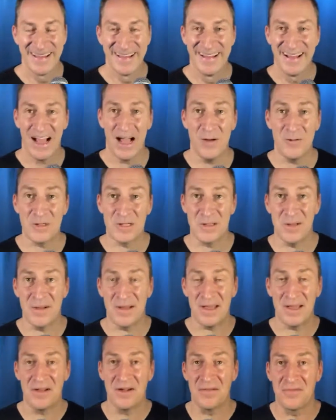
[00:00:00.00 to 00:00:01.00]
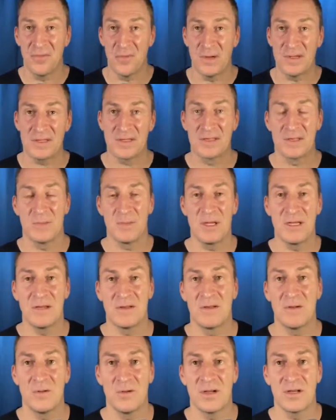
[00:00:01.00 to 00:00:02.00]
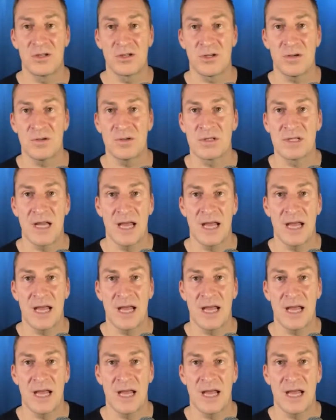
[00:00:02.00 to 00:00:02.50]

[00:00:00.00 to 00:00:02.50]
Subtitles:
I was lucky enough once to be doing shows